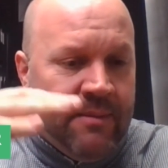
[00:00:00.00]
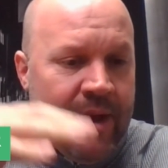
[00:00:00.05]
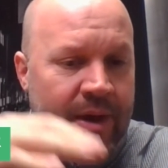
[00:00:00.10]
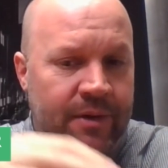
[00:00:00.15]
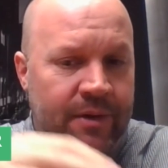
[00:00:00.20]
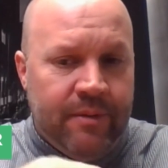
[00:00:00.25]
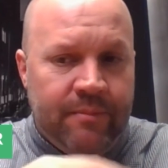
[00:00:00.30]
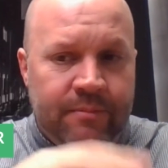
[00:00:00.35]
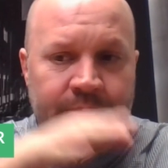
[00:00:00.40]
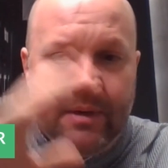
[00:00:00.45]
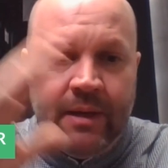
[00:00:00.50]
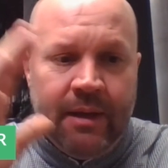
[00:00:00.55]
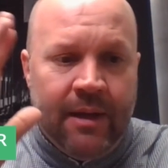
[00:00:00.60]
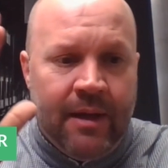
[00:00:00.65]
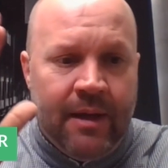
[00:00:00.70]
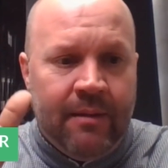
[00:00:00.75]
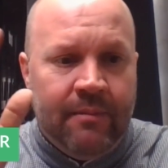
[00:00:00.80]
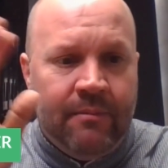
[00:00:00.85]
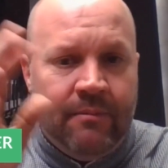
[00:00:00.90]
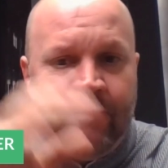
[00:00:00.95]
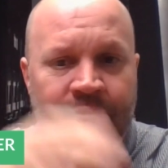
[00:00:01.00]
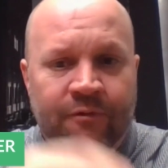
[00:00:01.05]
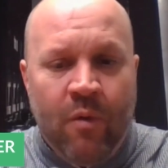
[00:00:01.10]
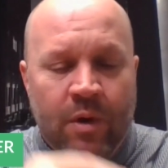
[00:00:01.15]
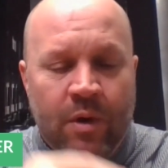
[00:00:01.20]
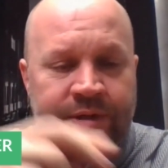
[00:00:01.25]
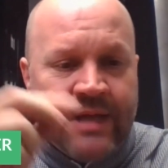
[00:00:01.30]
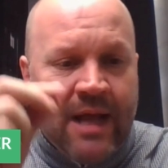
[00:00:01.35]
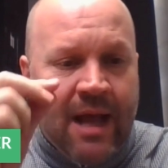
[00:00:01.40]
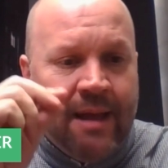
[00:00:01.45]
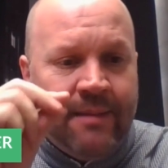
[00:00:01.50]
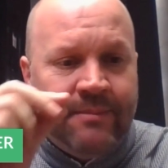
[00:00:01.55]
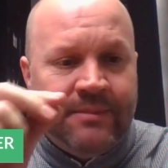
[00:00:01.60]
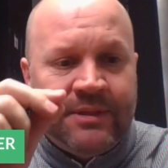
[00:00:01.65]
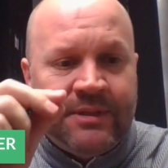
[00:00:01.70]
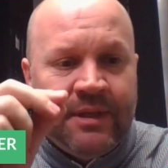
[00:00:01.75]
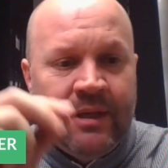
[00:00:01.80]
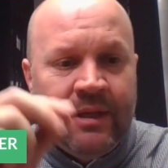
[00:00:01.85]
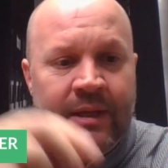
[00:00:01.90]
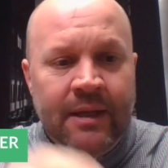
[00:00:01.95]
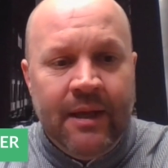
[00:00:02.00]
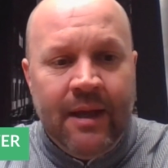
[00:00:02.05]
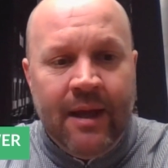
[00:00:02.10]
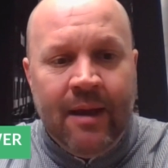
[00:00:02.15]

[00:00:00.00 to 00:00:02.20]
emailed him 4 times.